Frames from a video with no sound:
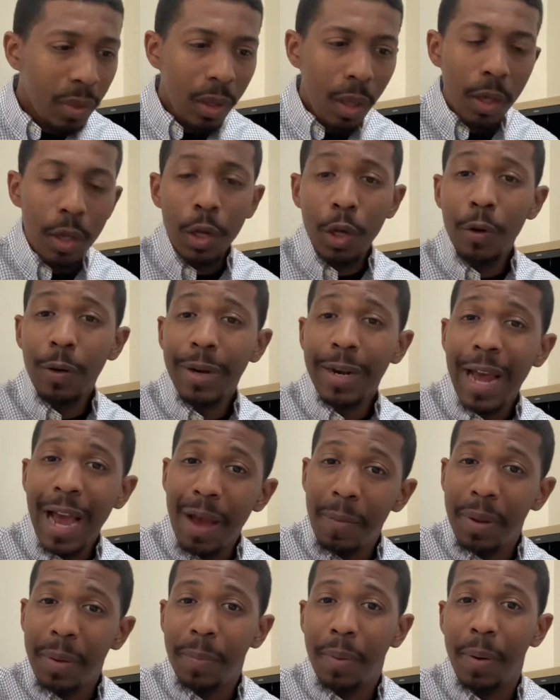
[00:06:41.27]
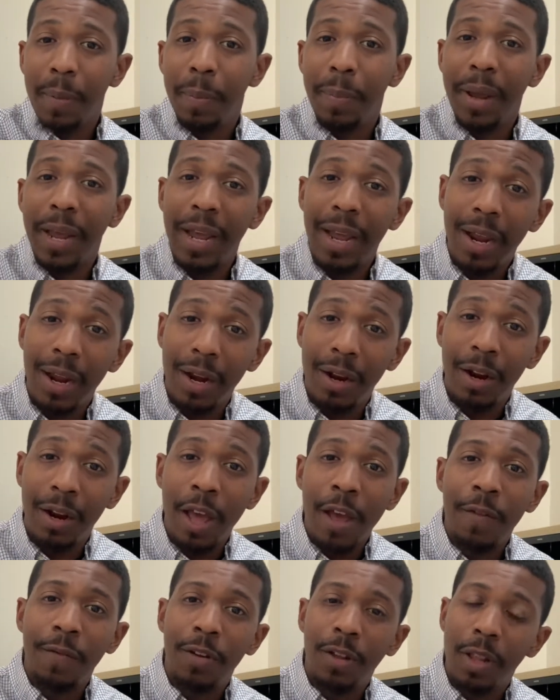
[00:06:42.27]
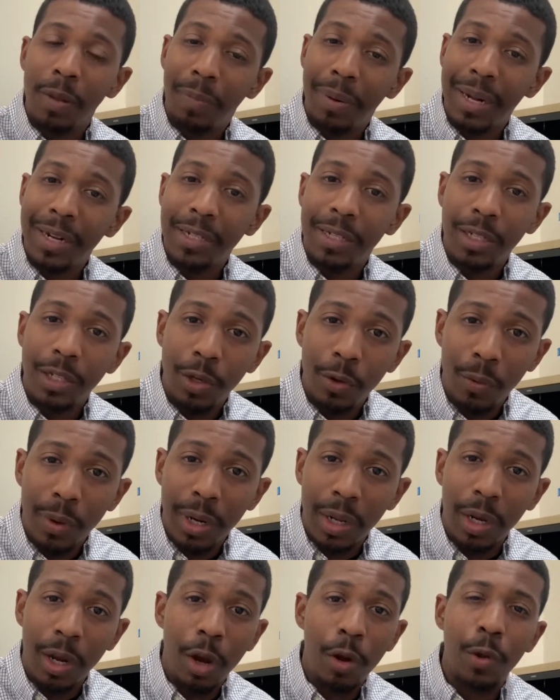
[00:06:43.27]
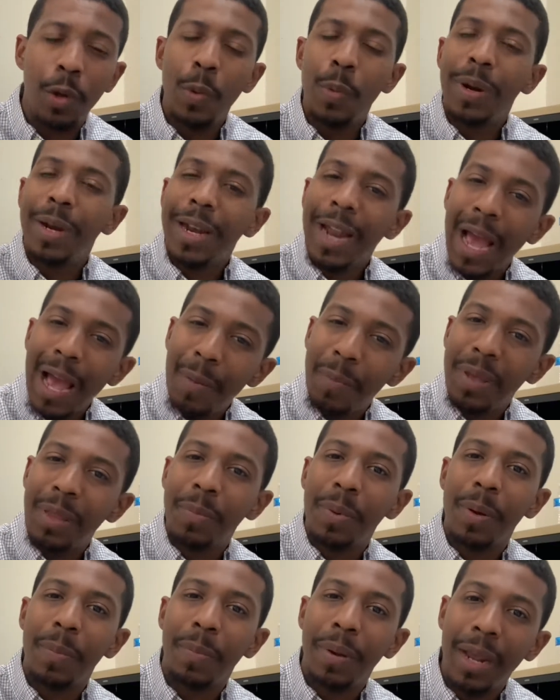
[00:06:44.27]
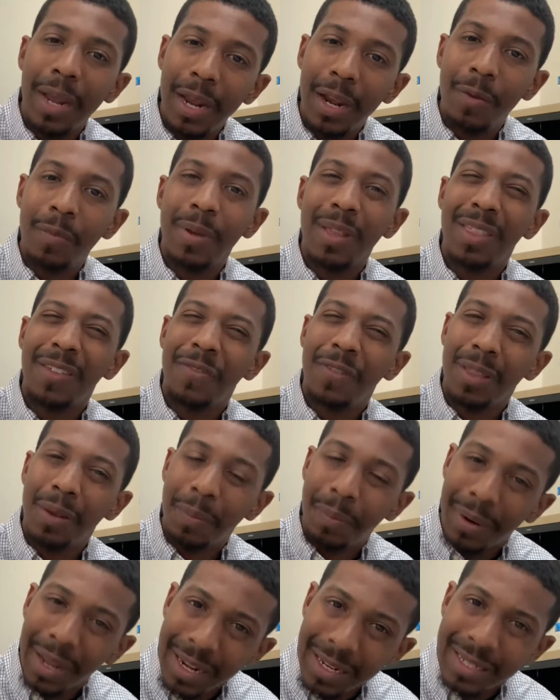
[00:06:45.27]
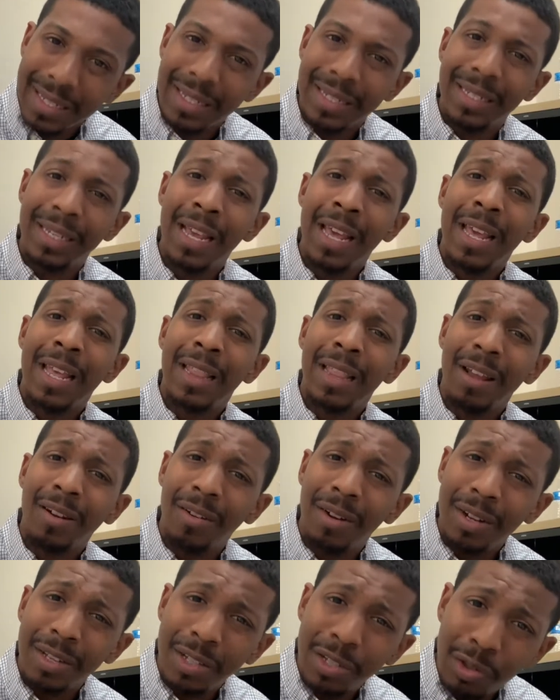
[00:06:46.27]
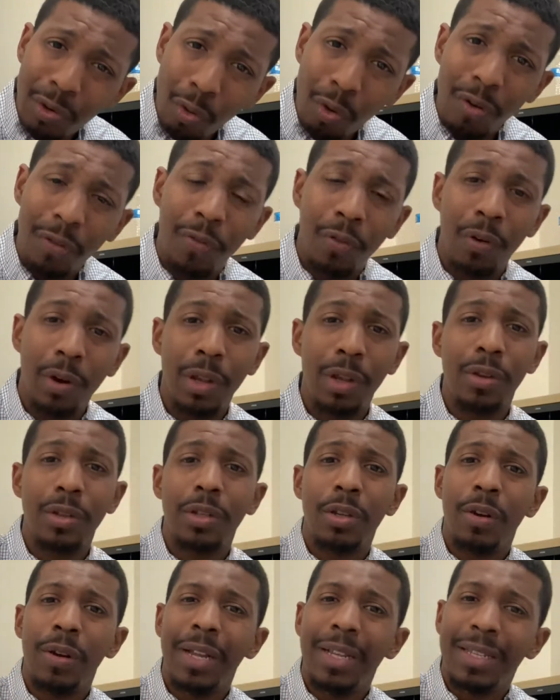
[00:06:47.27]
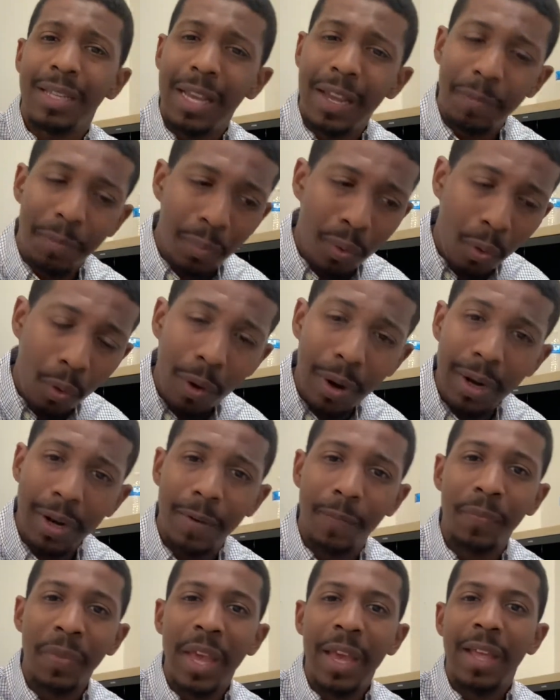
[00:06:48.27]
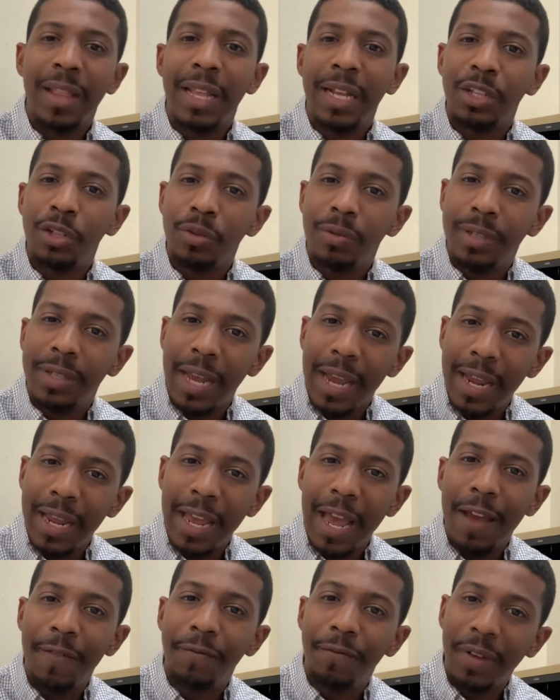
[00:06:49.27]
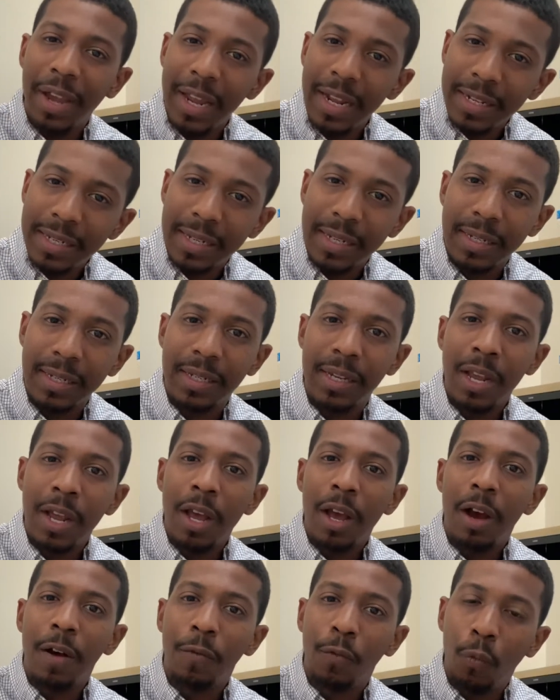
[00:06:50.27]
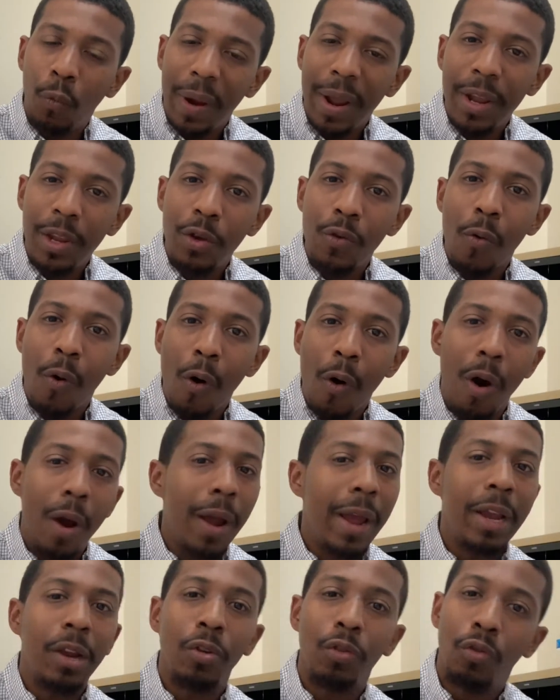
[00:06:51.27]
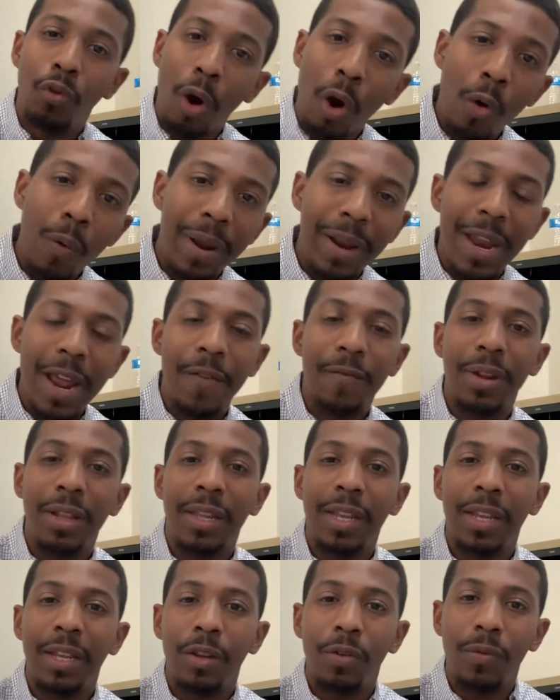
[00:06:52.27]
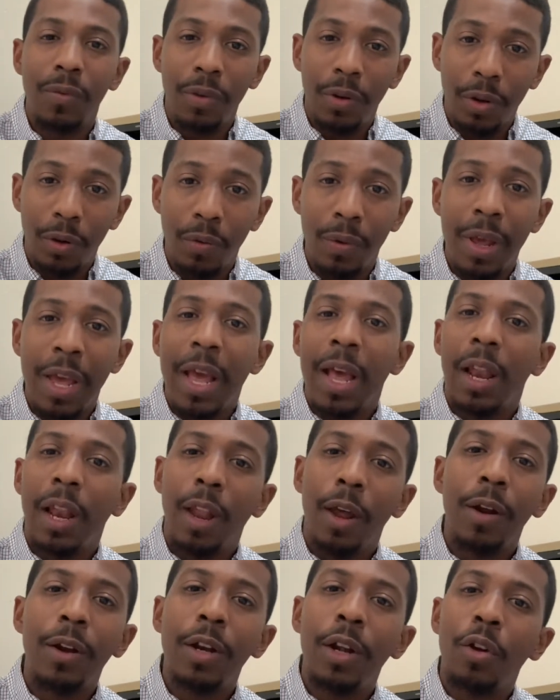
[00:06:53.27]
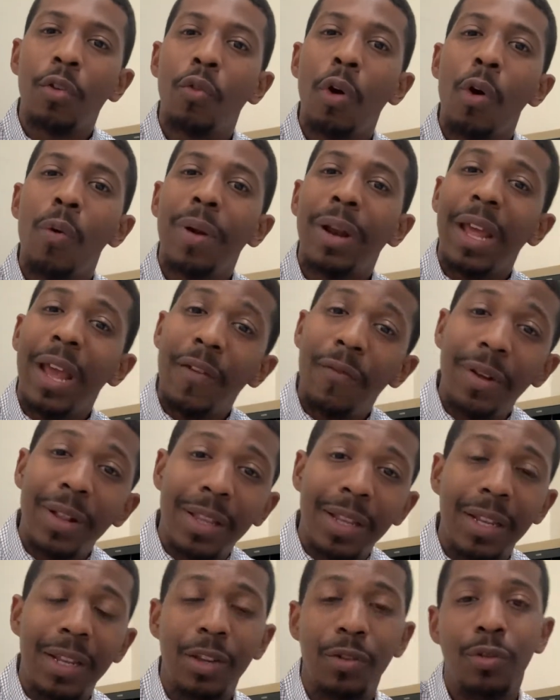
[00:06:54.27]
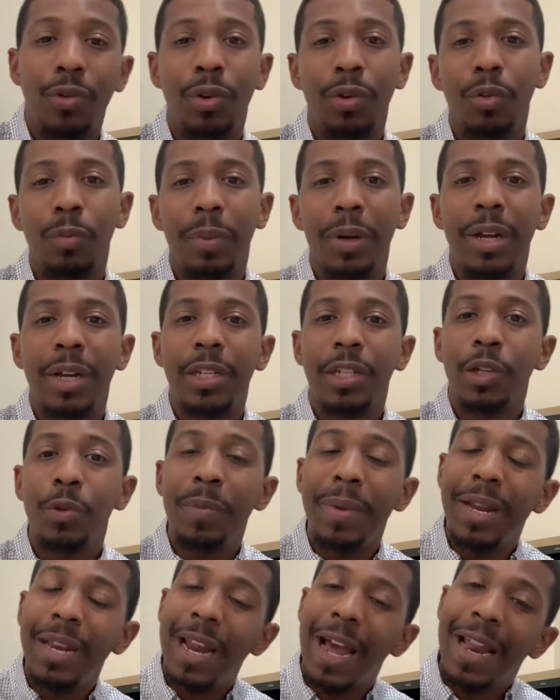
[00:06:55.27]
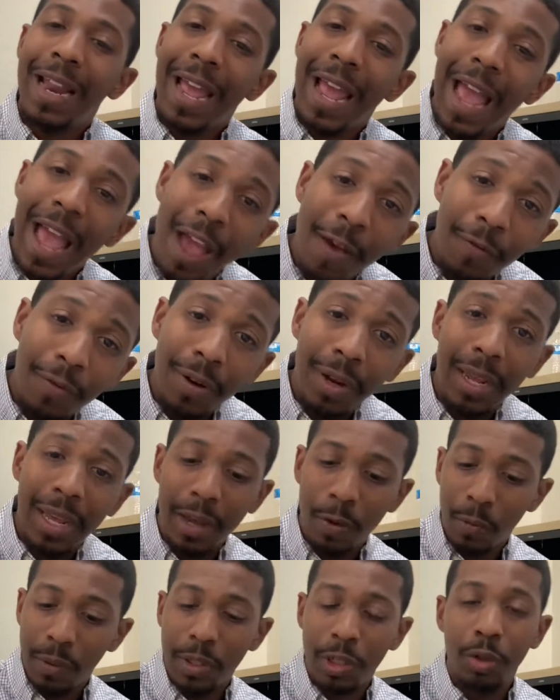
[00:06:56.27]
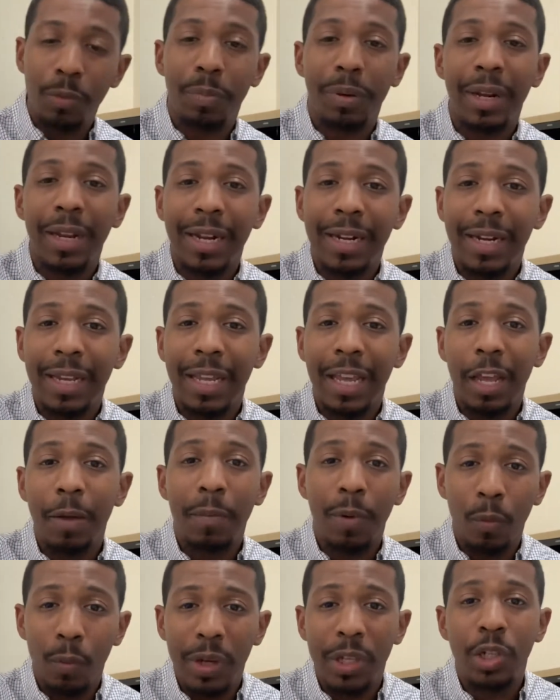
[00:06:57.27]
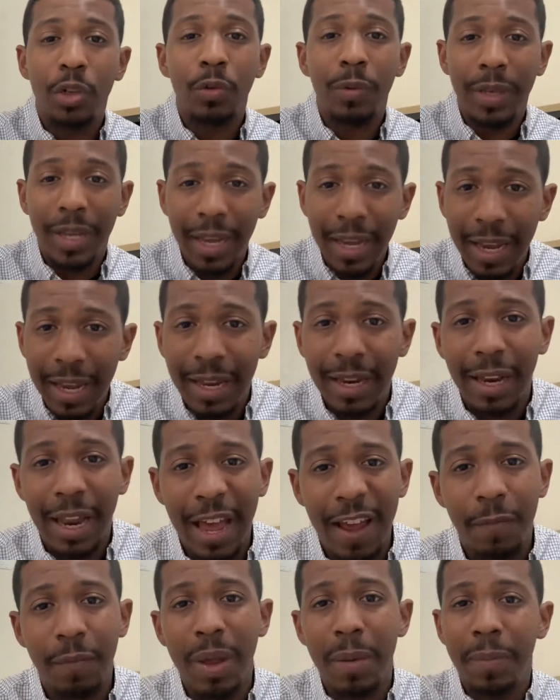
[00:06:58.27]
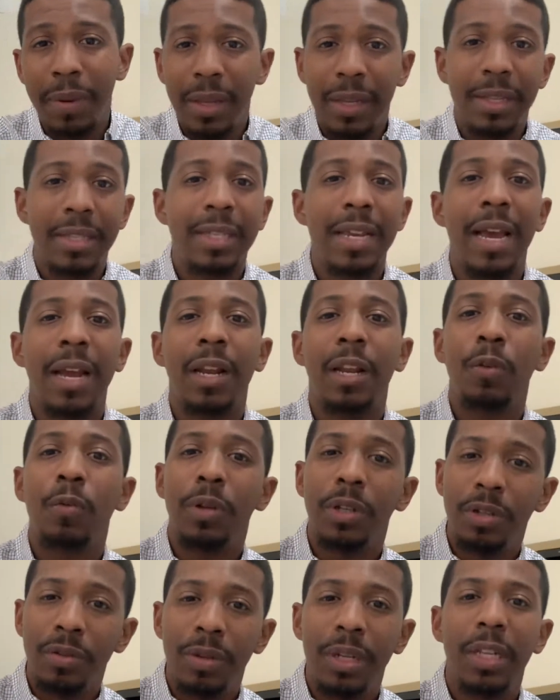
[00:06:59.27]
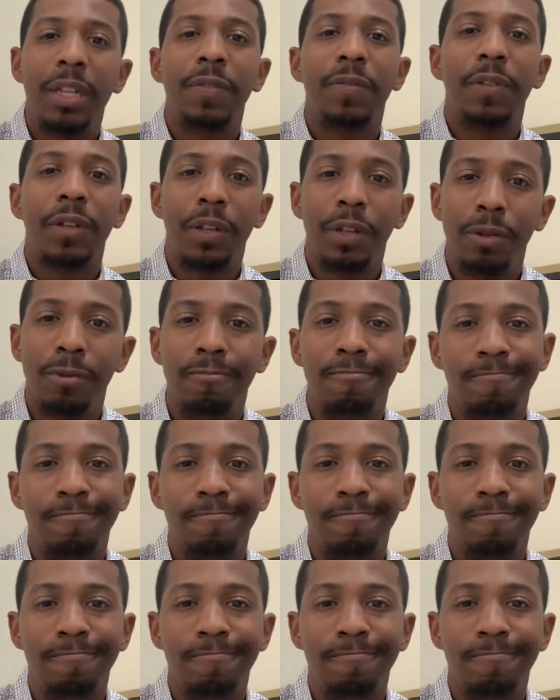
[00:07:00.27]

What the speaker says: You will not be prepared for the places you want to go. You will not be prepared for the places that are in store for you. So it's important that you take advantage of where you are and grow in everything you do. Learn to grow in everything you do, because you may not ever get what you plan to get, but what you get in life may be exactly what you need for you.